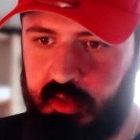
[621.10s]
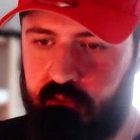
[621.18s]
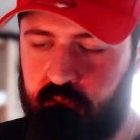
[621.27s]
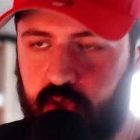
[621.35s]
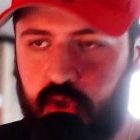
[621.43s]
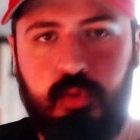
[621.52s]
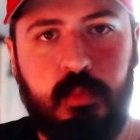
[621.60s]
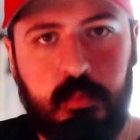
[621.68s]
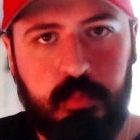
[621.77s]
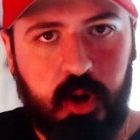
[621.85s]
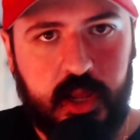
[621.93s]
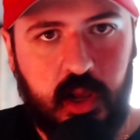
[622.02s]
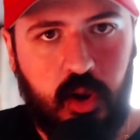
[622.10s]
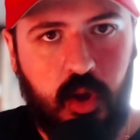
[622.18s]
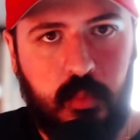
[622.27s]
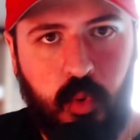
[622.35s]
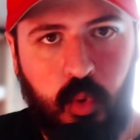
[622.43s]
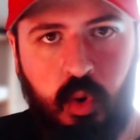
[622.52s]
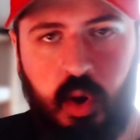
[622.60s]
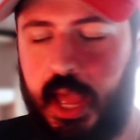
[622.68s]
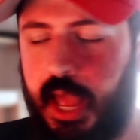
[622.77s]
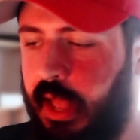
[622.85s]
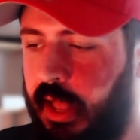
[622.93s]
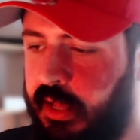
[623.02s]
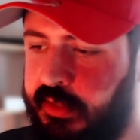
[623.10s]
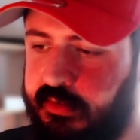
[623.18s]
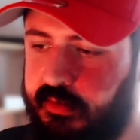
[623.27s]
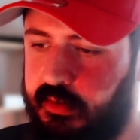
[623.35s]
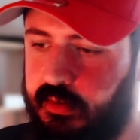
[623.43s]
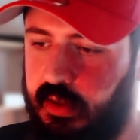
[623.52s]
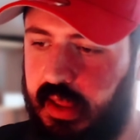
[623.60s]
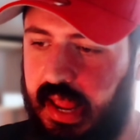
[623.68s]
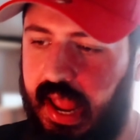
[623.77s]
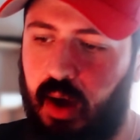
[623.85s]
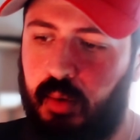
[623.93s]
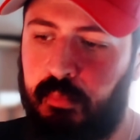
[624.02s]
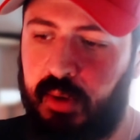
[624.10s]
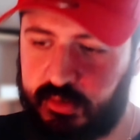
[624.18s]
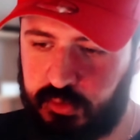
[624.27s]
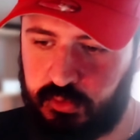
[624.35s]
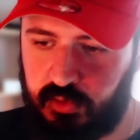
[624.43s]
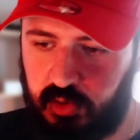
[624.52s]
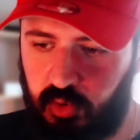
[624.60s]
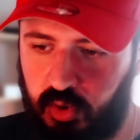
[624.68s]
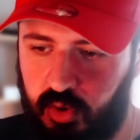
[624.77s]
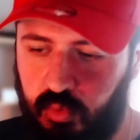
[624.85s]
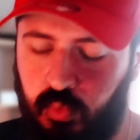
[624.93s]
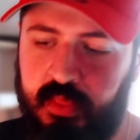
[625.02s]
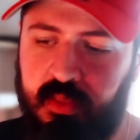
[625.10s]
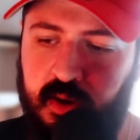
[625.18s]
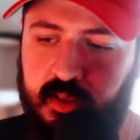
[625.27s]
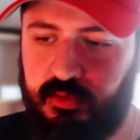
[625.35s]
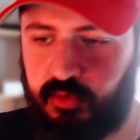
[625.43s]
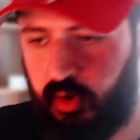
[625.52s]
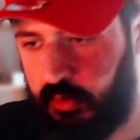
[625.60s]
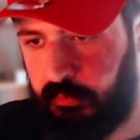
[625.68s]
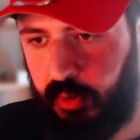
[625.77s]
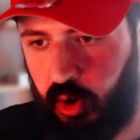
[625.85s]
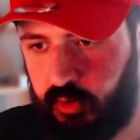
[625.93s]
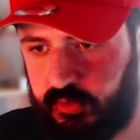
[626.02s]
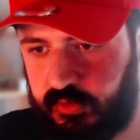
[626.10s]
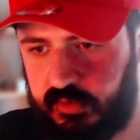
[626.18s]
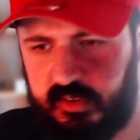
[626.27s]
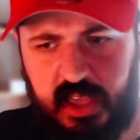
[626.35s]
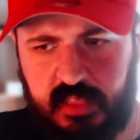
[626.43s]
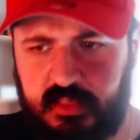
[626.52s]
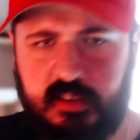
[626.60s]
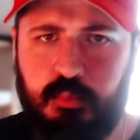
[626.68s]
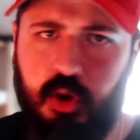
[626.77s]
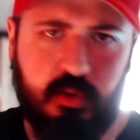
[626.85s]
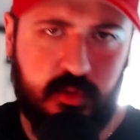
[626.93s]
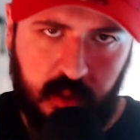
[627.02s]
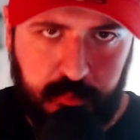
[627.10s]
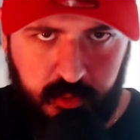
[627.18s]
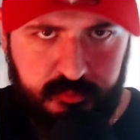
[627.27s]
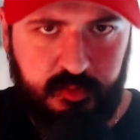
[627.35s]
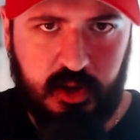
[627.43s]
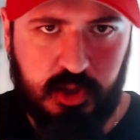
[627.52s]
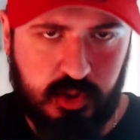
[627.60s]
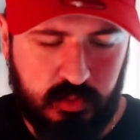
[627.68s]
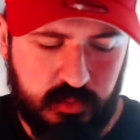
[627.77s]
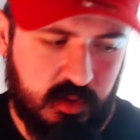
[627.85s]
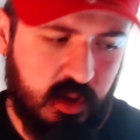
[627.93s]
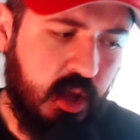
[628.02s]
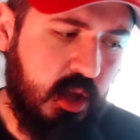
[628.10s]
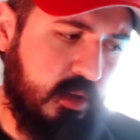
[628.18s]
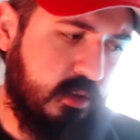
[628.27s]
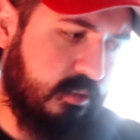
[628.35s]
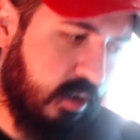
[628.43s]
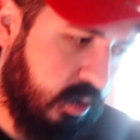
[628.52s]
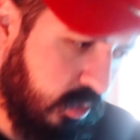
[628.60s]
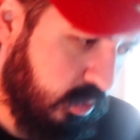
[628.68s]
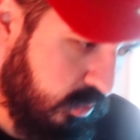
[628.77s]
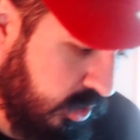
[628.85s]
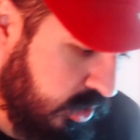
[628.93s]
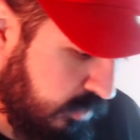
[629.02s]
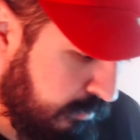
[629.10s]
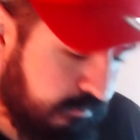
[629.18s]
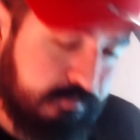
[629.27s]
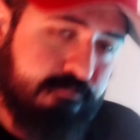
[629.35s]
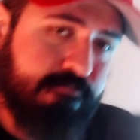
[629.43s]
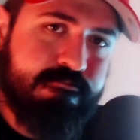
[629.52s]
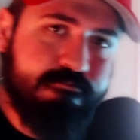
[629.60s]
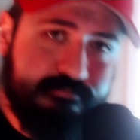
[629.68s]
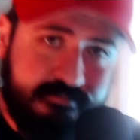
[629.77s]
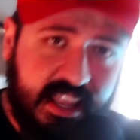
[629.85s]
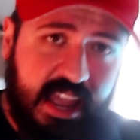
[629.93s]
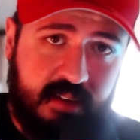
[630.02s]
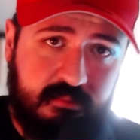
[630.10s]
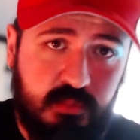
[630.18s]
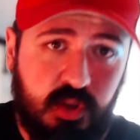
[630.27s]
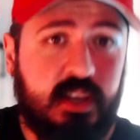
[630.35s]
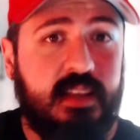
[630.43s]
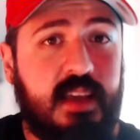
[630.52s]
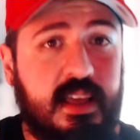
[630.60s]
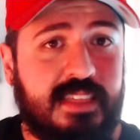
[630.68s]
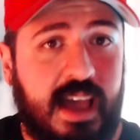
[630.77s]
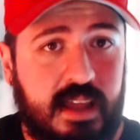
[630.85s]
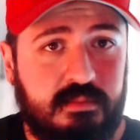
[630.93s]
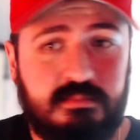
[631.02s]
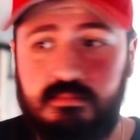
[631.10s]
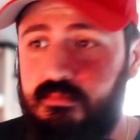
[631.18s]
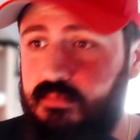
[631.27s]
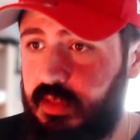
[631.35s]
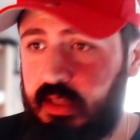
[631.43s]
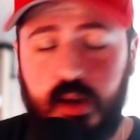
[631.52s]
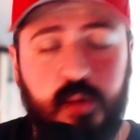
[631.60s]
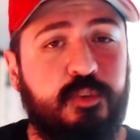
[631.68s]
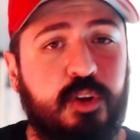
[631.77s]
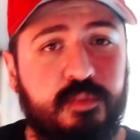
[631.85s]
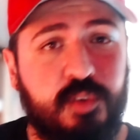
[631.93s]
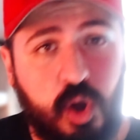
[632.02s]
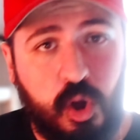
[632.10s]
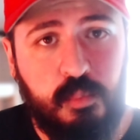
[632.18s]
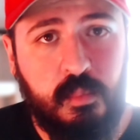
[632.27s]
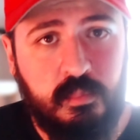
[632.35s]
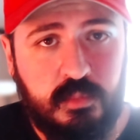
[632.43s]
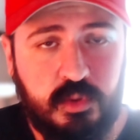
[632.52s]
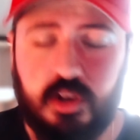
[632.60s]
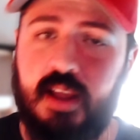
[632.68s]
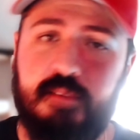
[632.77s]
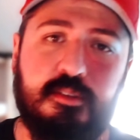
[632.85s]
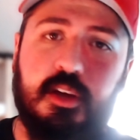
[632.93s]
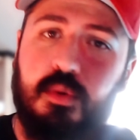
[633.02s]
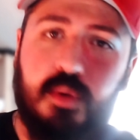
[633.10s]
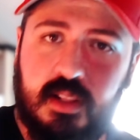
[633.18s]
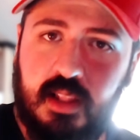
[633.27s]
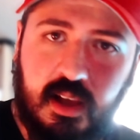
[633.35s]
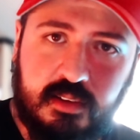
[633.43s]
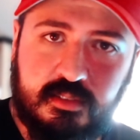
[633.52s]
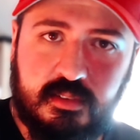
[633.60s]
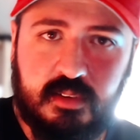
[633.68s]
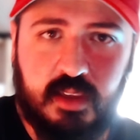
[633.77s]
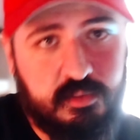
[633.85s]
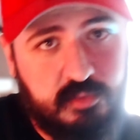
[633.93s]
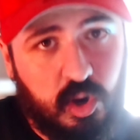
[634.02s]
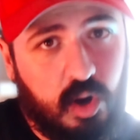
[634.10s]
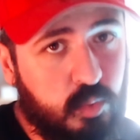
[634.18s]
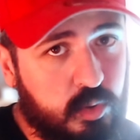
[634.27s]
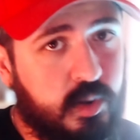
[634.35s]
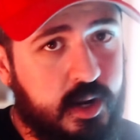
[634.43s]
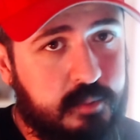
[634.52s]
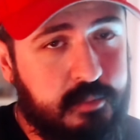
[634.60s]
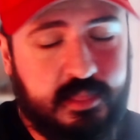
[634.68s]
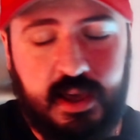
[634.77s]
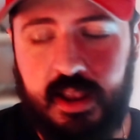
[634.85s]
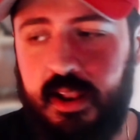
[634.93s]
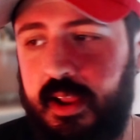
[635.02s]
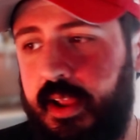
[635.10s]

the human body a lot more and how muscles look when they're in certain poses. And these models are professionals. So yeah, you can get that in the comfort of your home. You don't have to go to a class, even though I would recommend that.